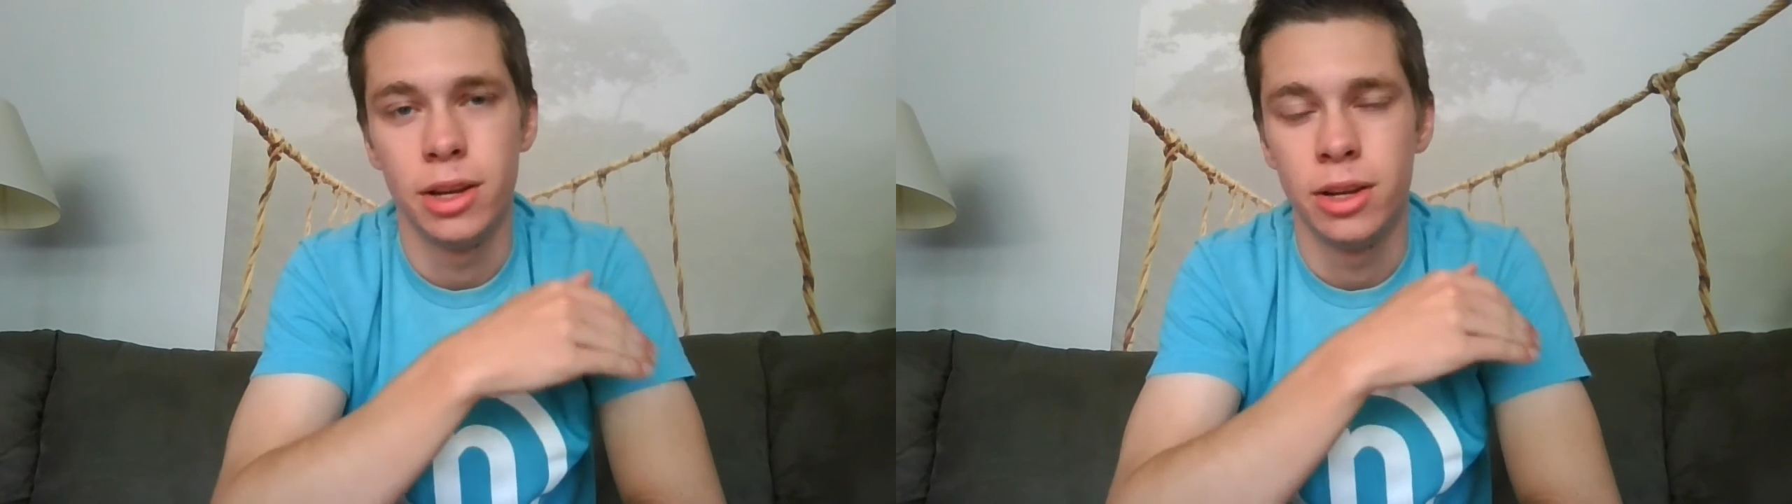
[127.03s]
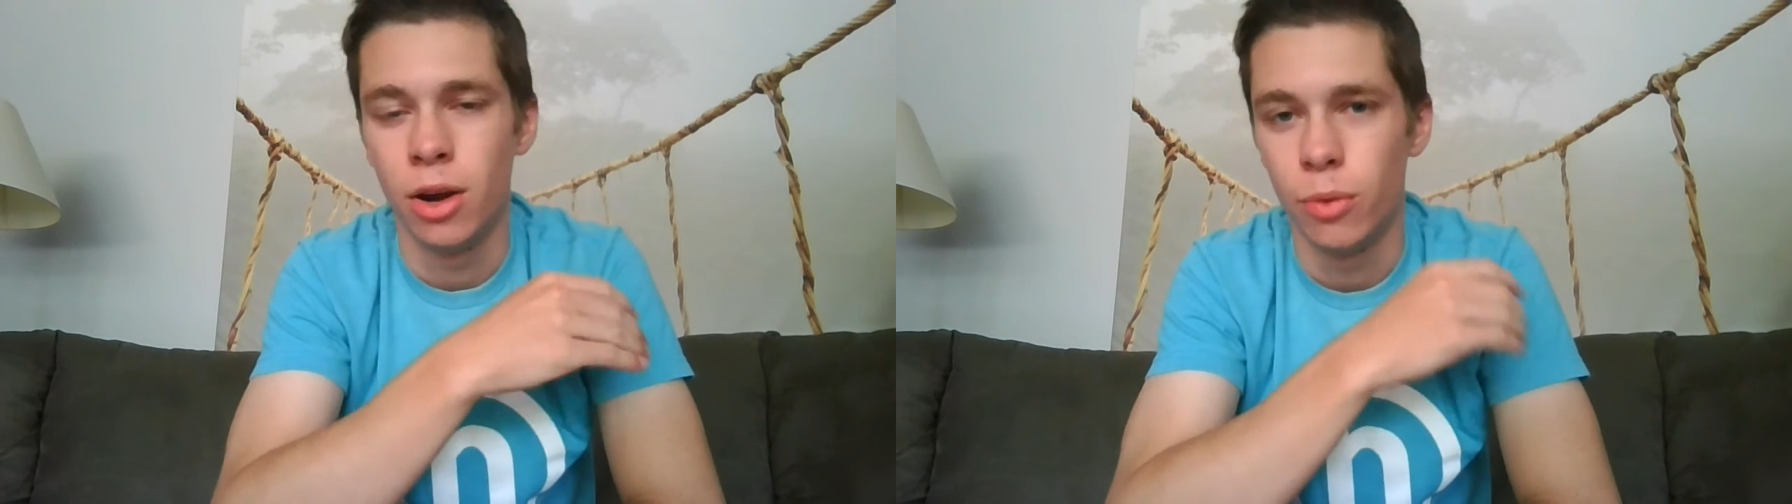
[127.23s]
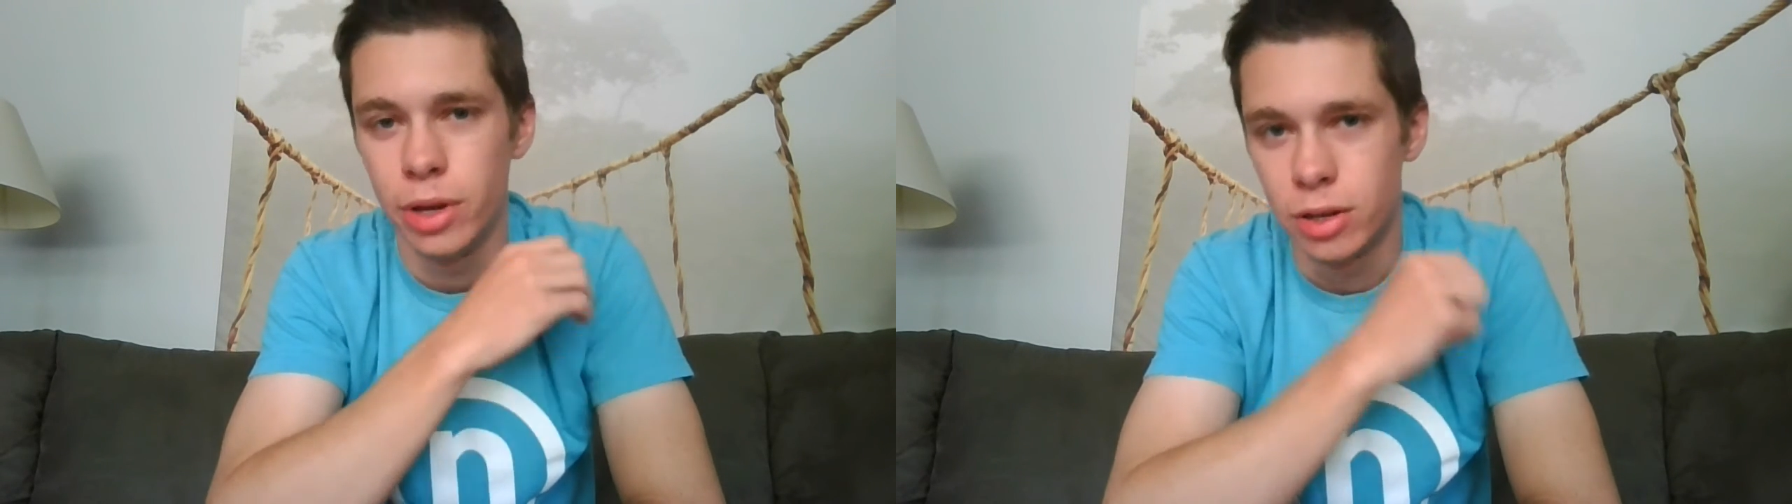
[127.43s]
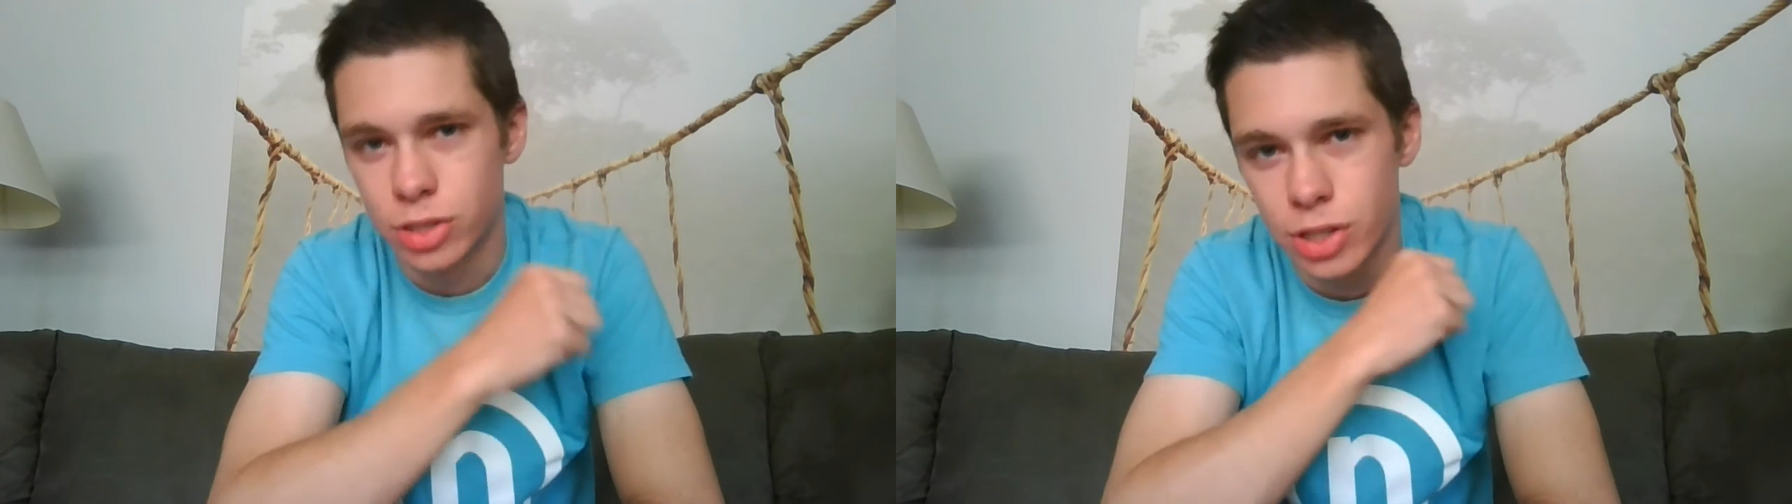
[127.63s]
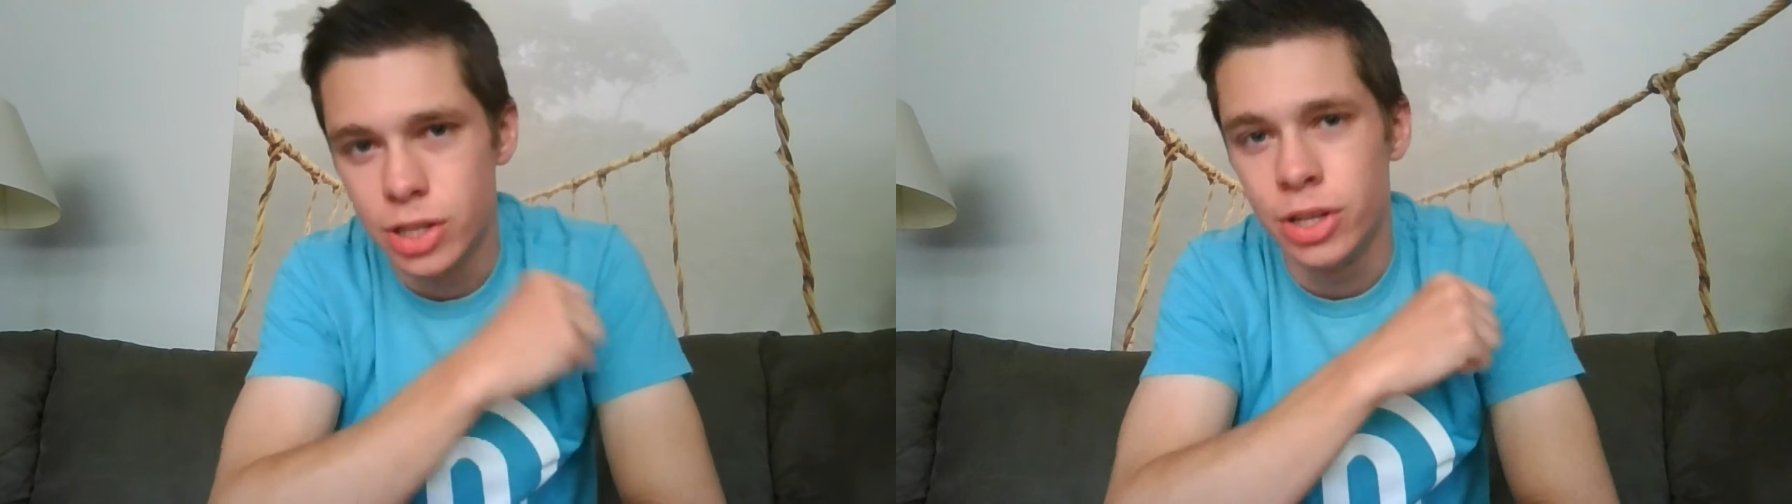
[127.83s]
No, we are
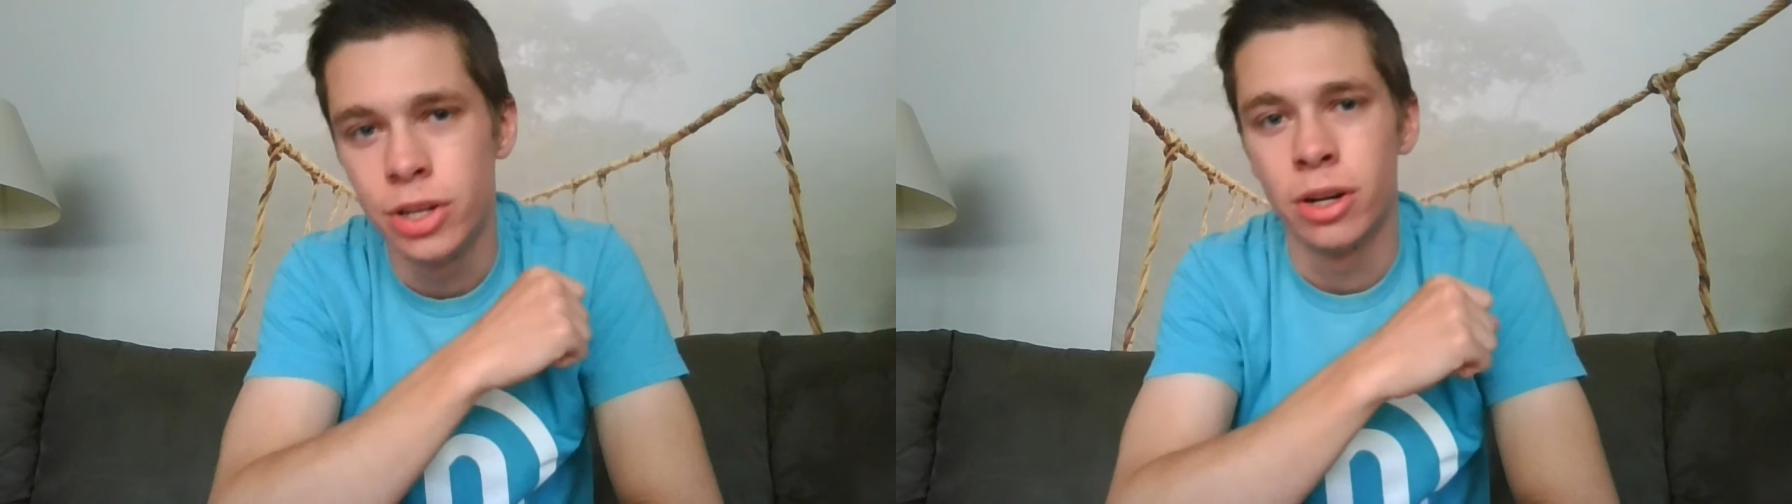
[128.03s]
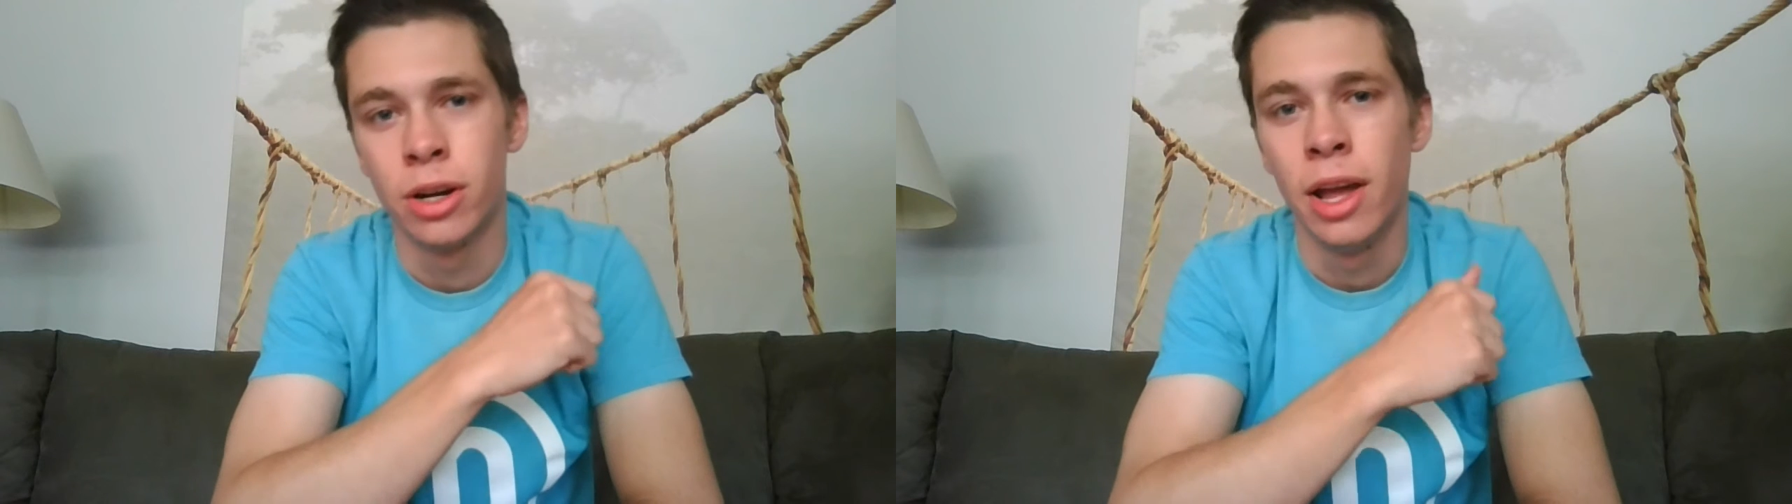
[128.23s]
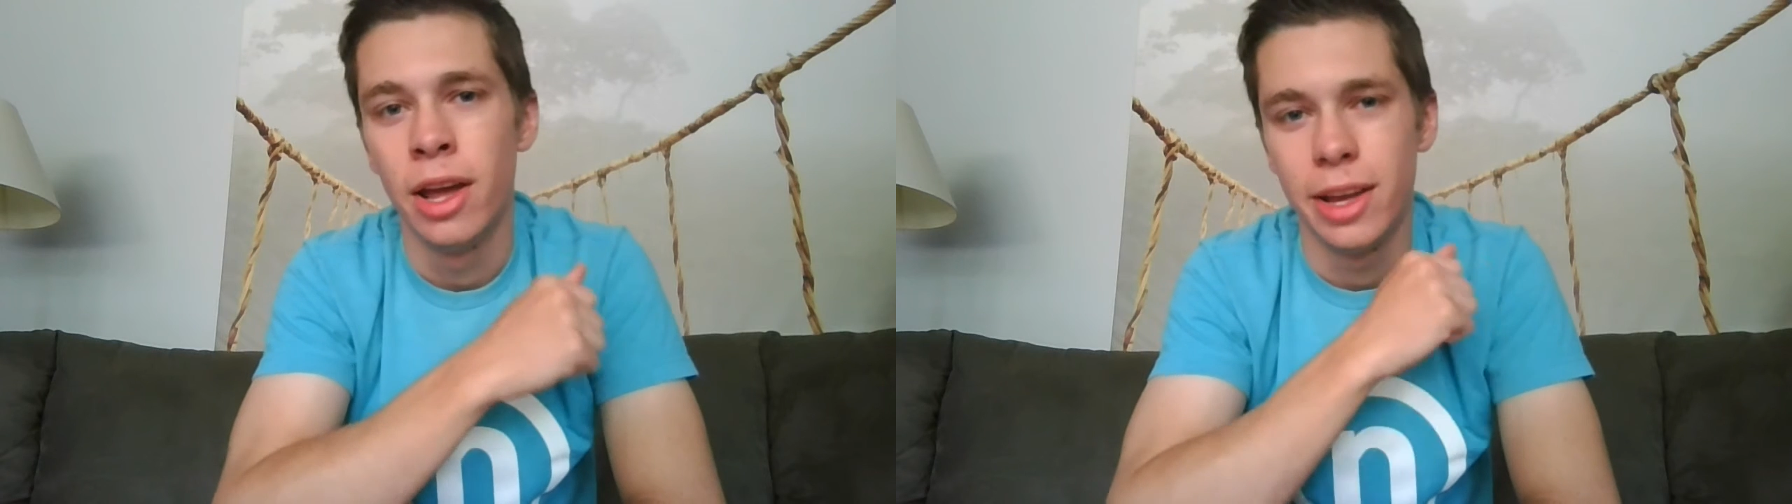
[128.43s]
secure